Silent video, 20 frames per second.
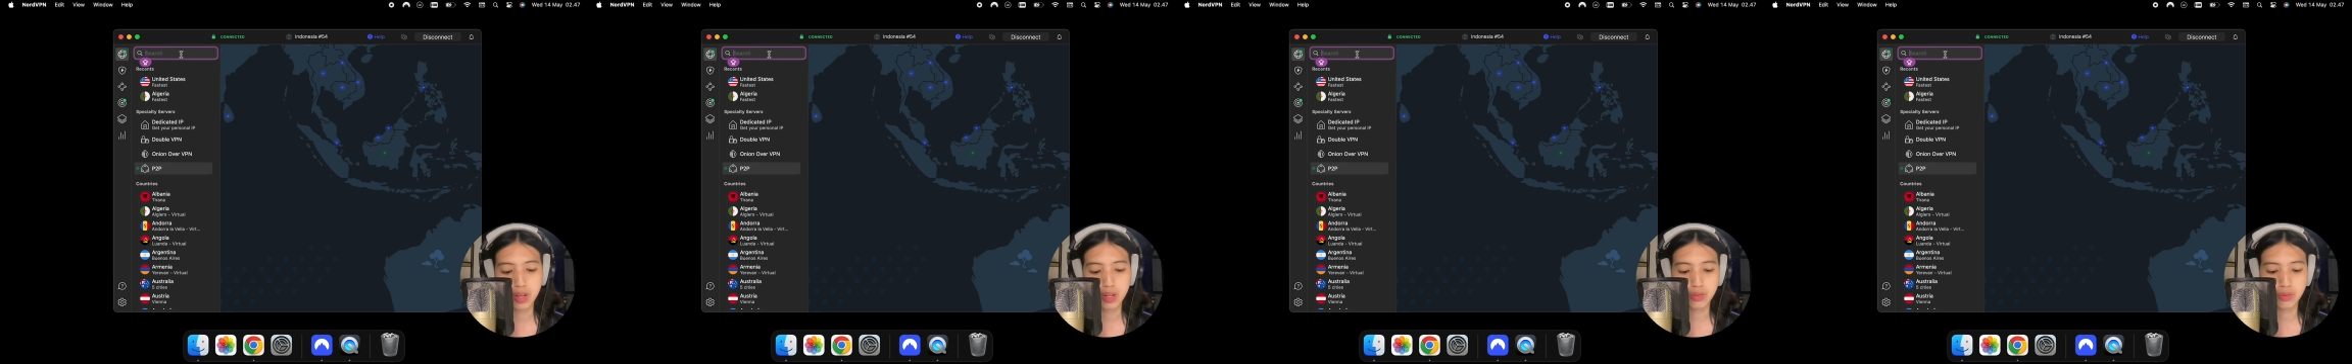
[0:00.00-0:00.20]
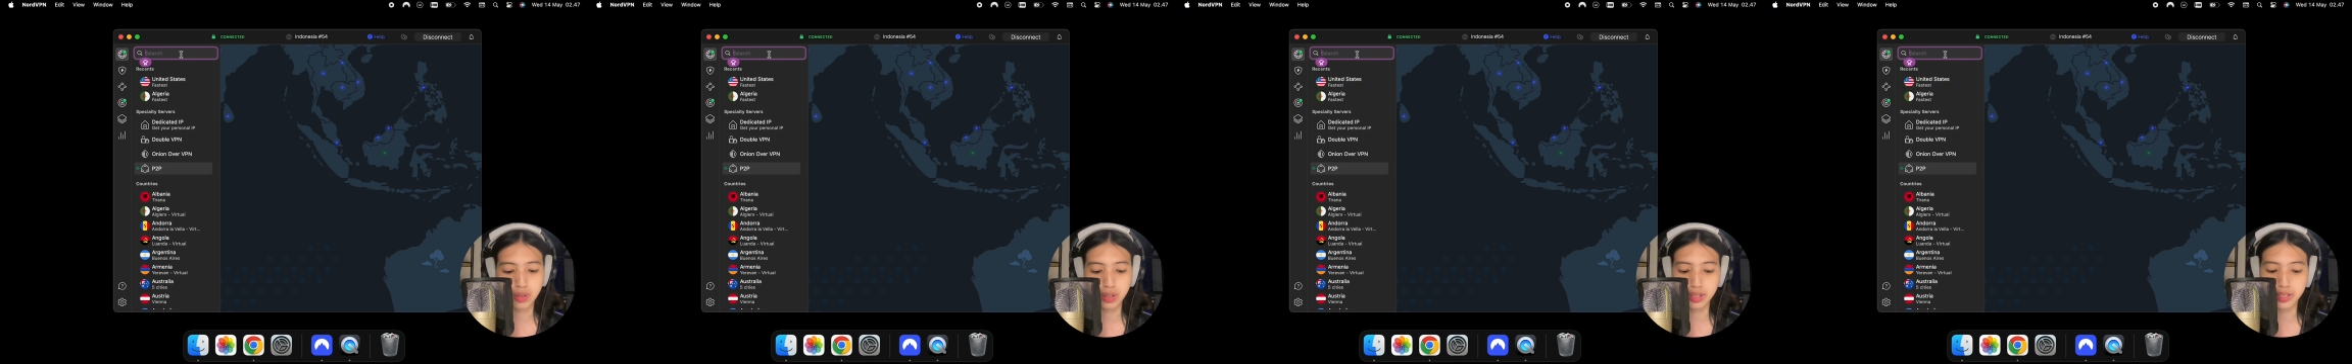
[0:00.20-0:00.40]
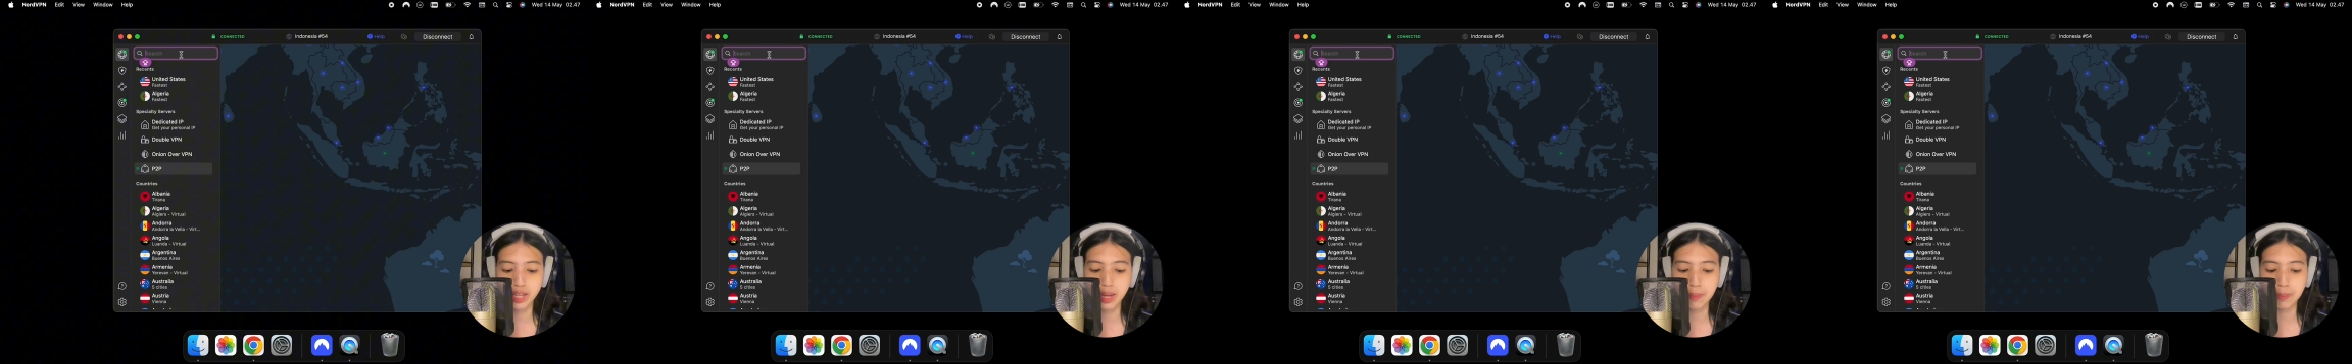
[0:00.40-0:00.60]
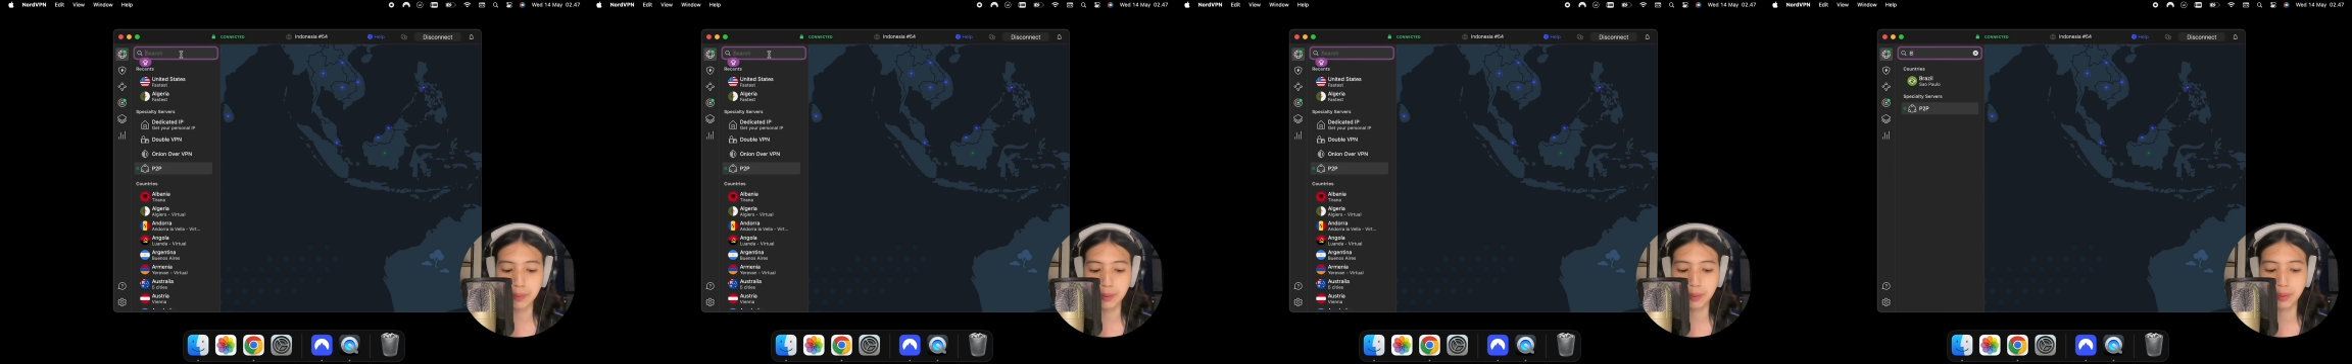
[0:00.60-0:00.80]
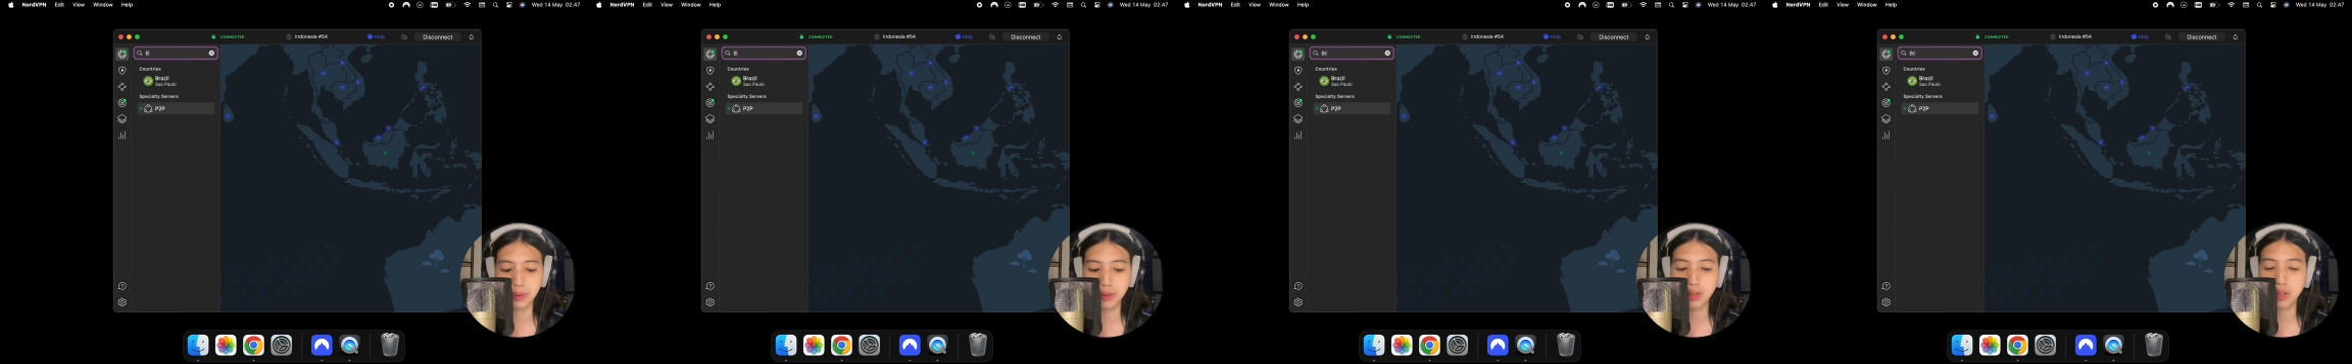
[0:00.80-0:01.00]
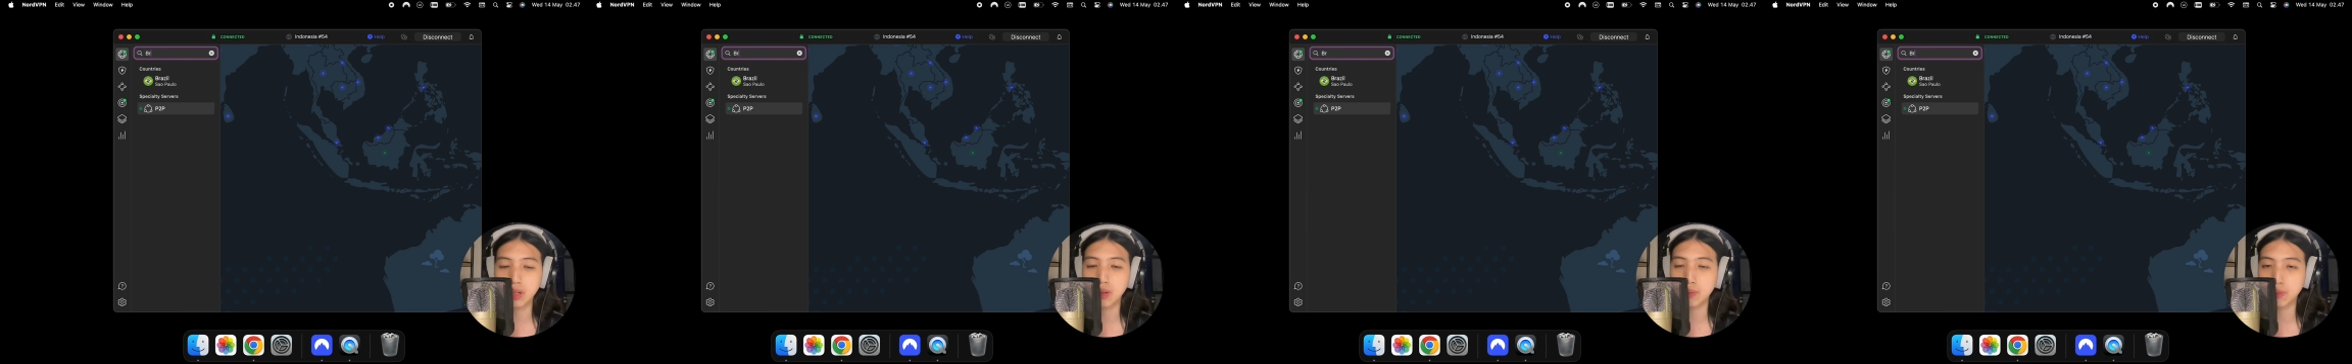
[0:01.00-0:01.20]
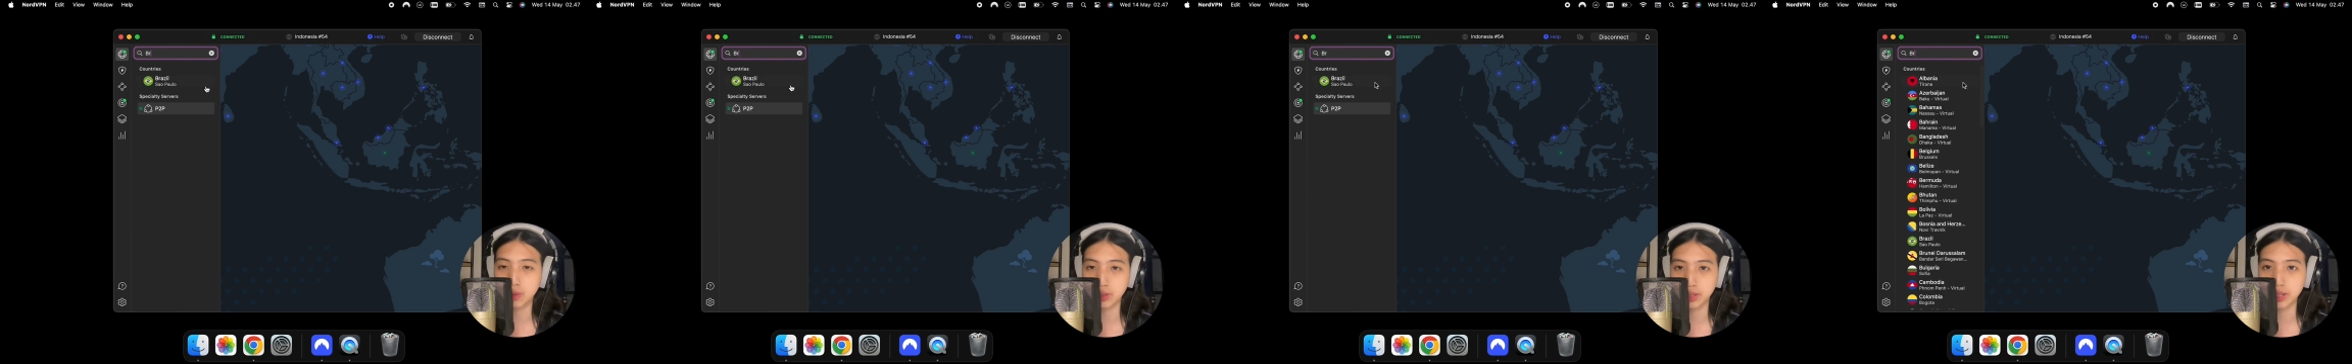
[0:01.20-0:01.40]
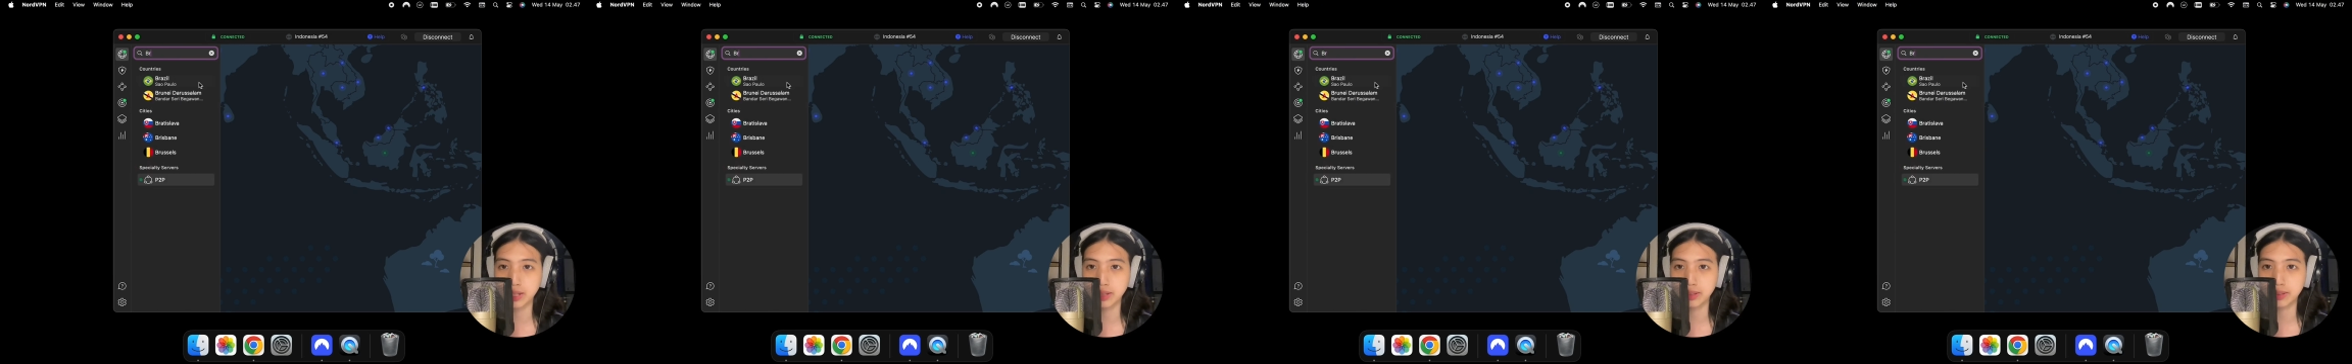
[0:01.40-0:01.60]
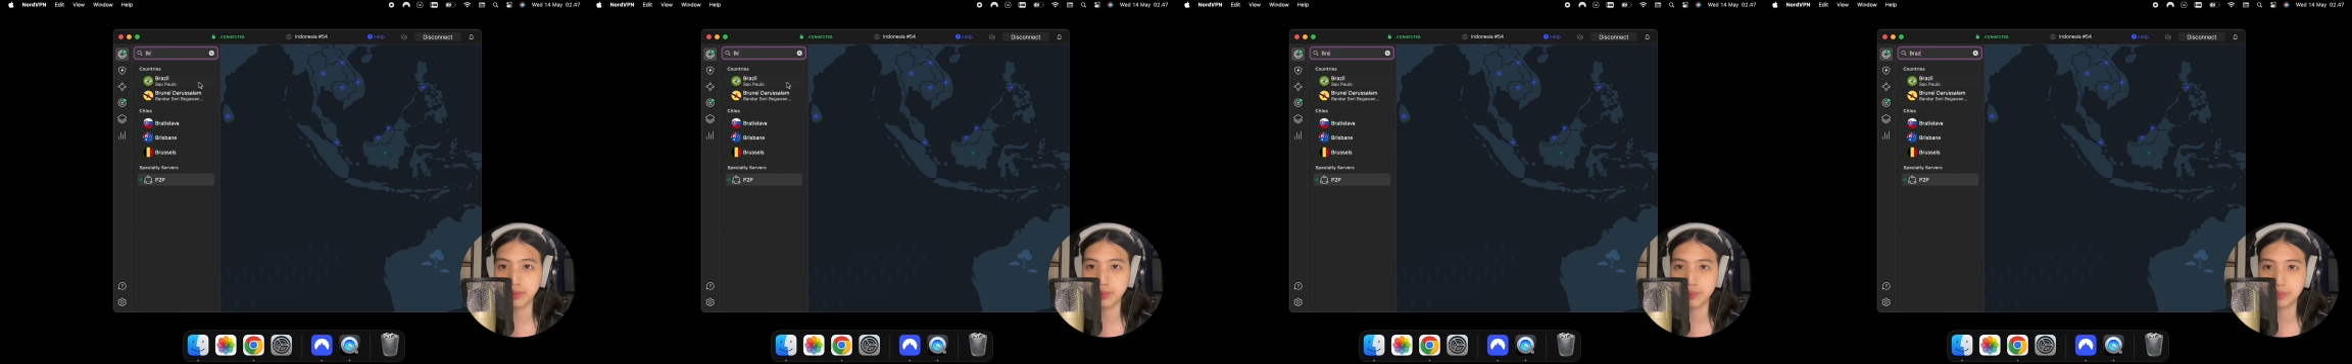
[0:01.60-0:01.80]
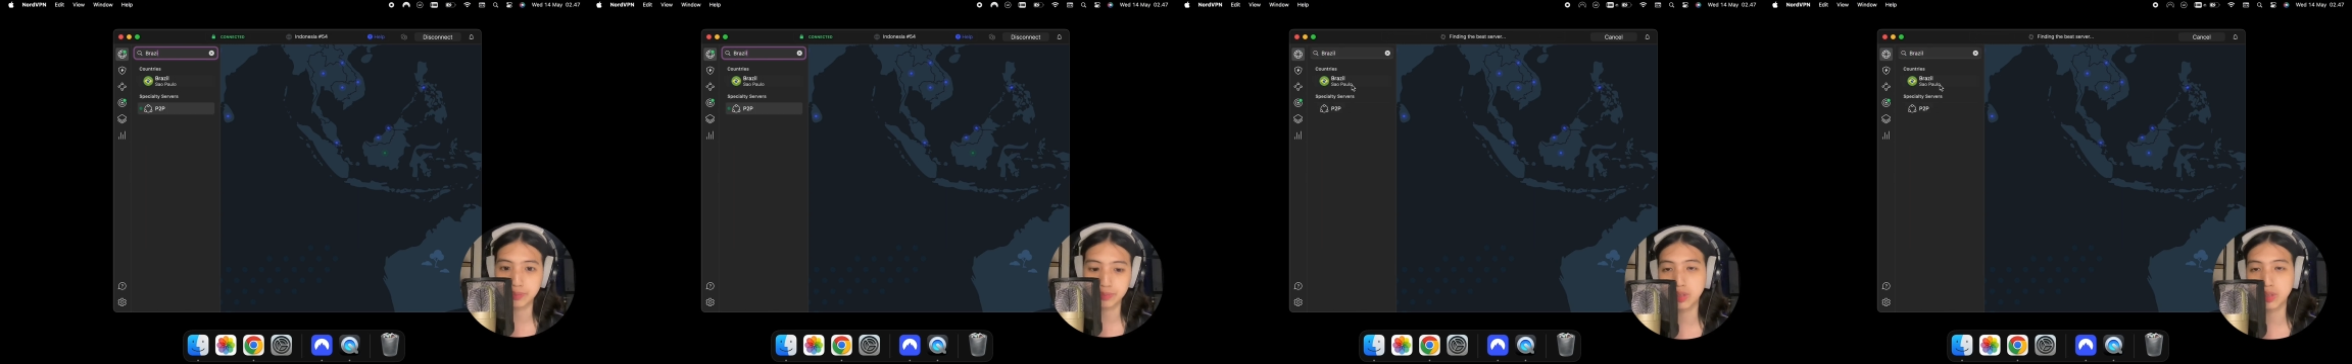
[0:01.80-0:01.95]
For example, Brazil.